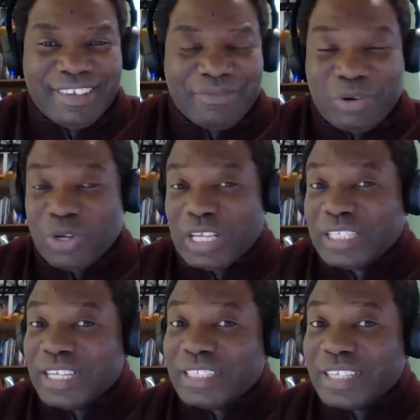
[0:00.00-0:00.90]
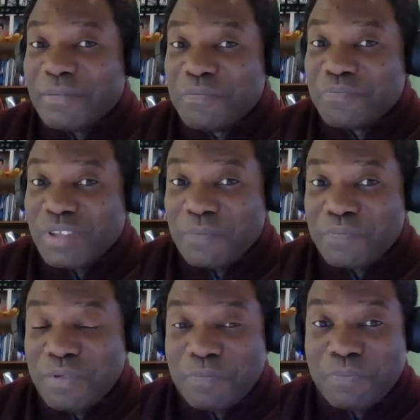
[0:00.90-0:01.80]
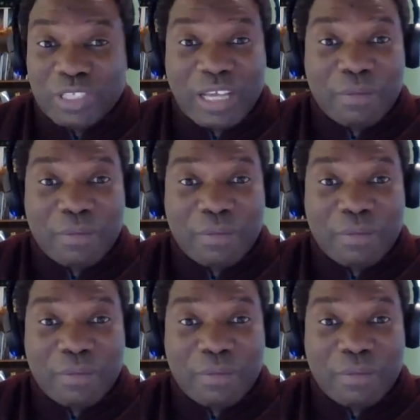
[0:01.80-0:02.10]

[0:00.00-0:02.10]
Because I say some people,